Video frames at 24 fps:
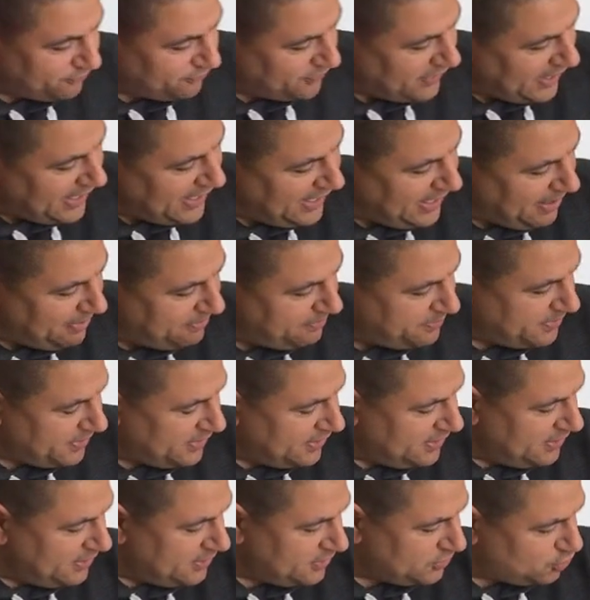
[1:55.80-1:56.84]
ramp,
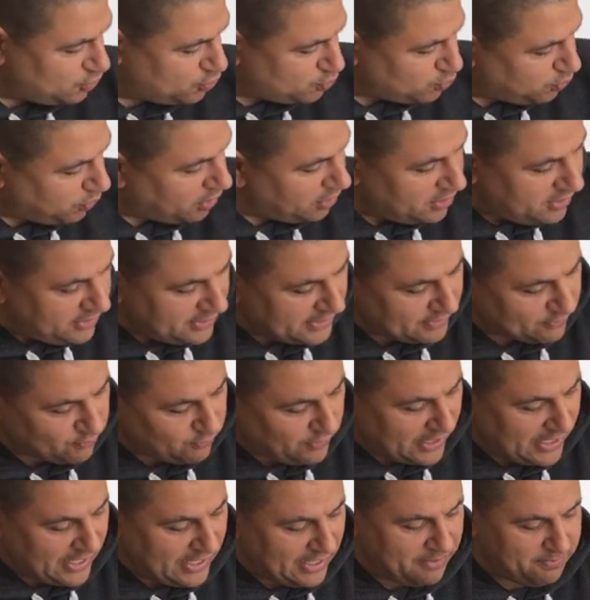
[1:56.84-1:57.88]
swirling
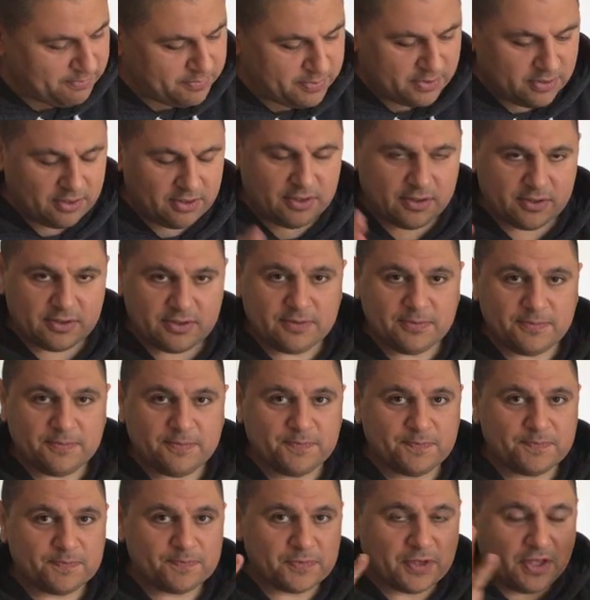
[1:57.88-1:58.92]
ramp.
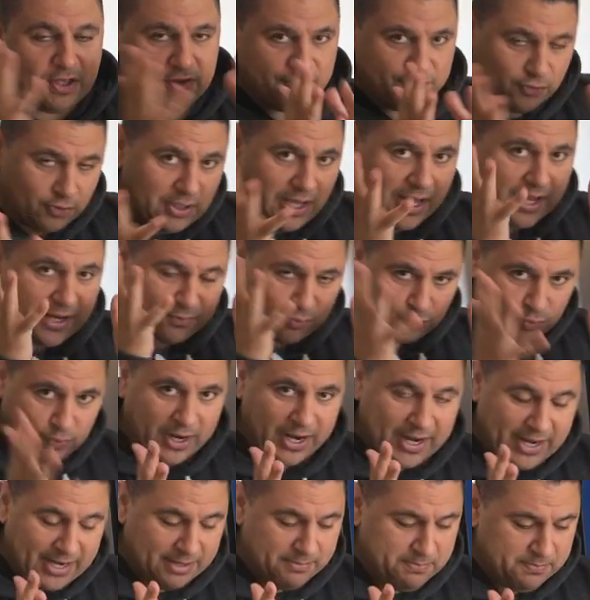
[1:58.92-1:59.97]
If you like
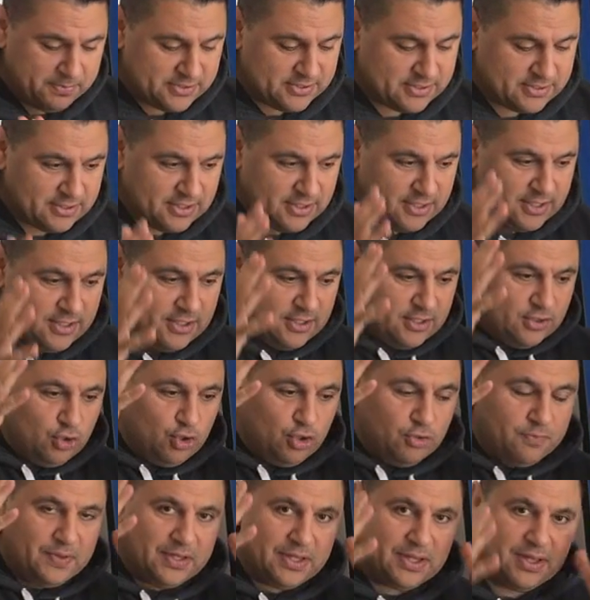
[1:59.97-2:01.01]
ramps, you
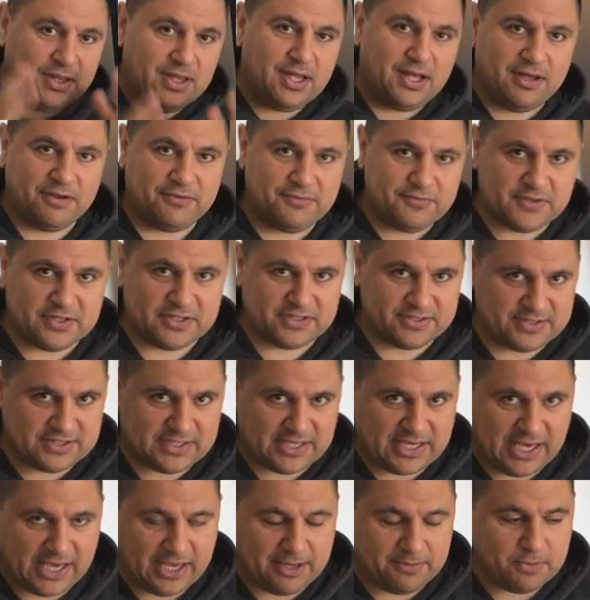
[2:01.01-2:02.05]
will love this
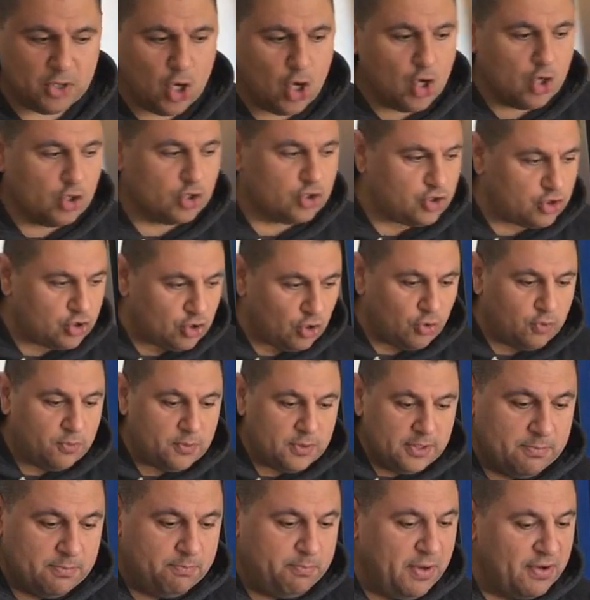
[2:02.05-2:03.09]
game. So
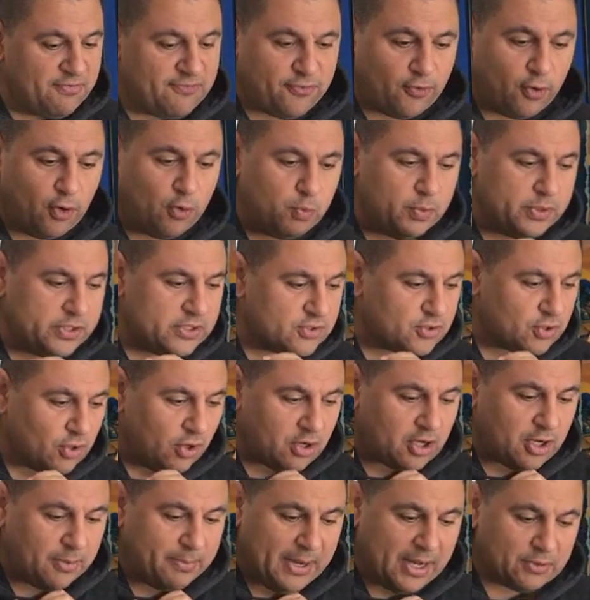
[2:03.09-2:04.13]
before we talk
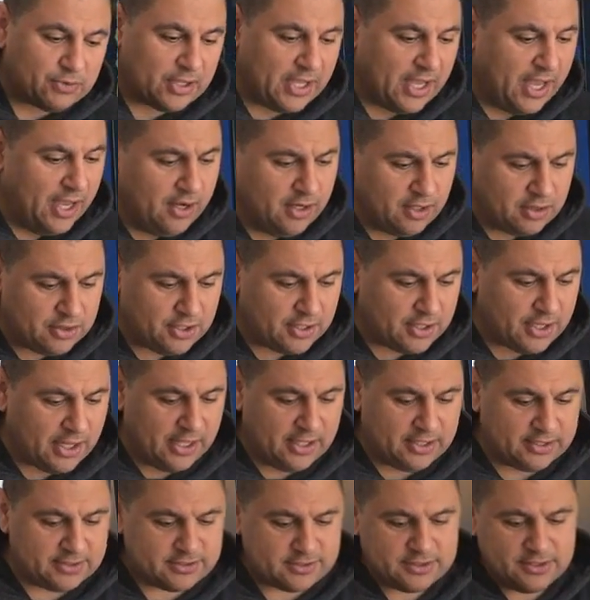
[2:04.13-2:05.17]
about anything
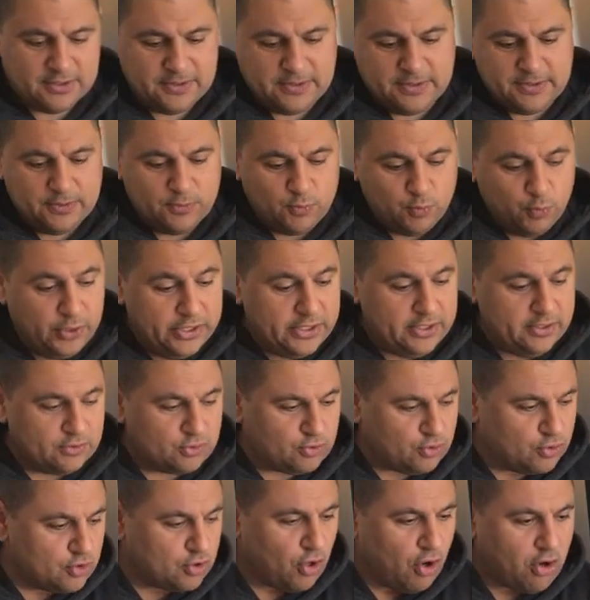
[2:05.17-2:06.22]
else, we need
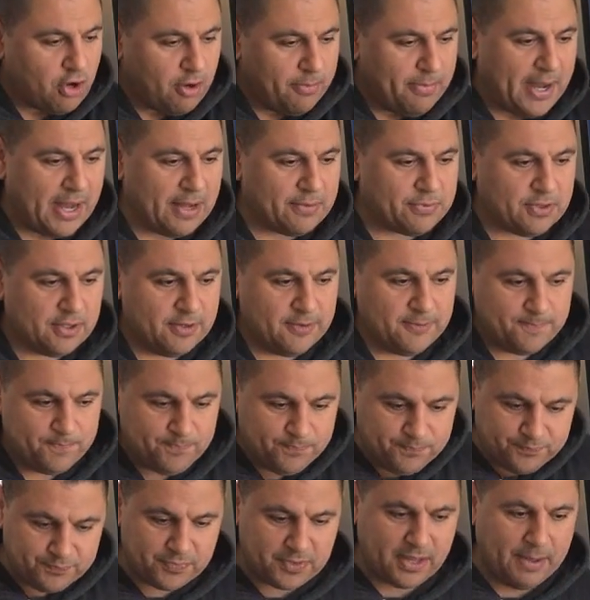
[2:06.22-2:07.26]
to talk about
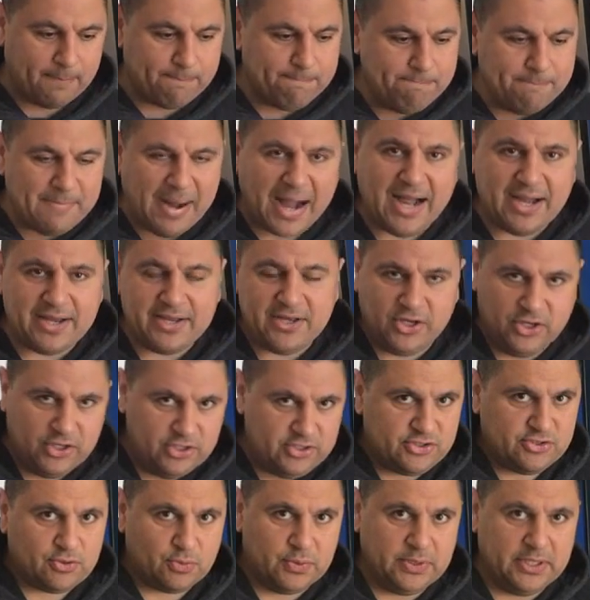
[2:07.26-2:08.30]
my
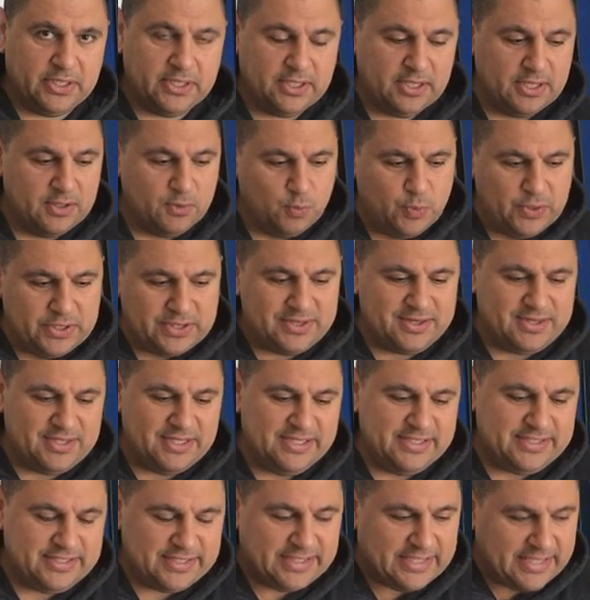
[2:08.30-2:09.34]
history with
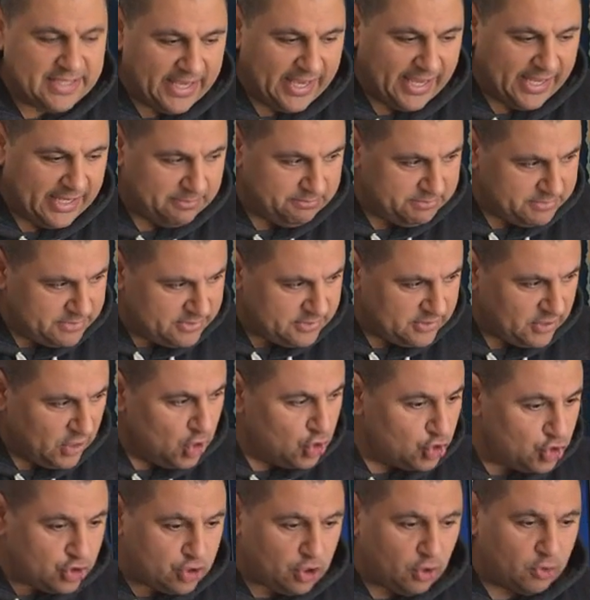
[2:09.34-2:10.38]
these games.
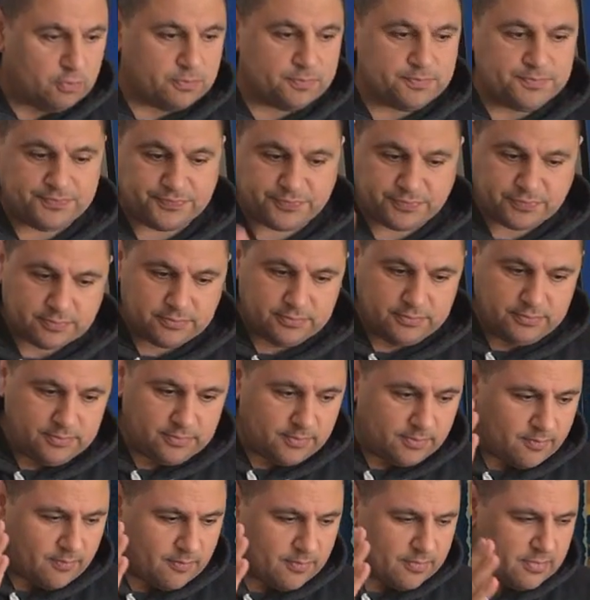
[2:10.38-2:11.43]
So,
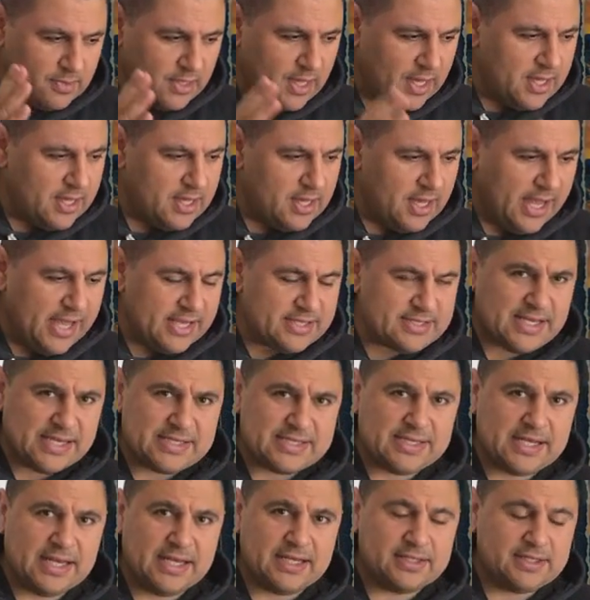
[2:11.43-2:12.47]
as I
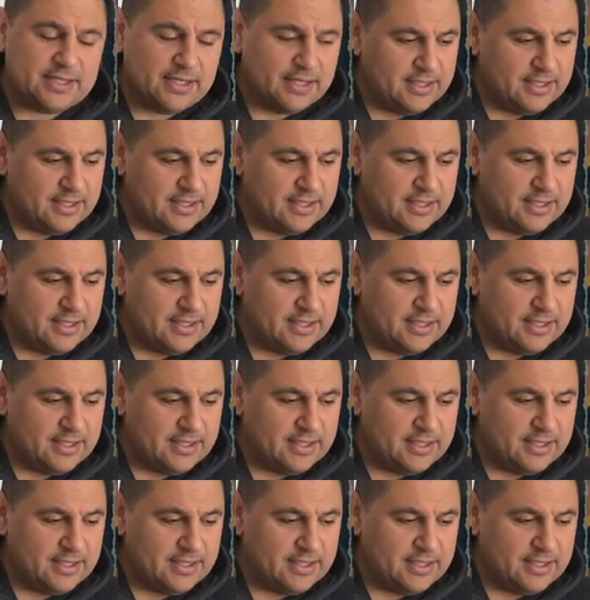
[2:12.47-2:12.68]
said,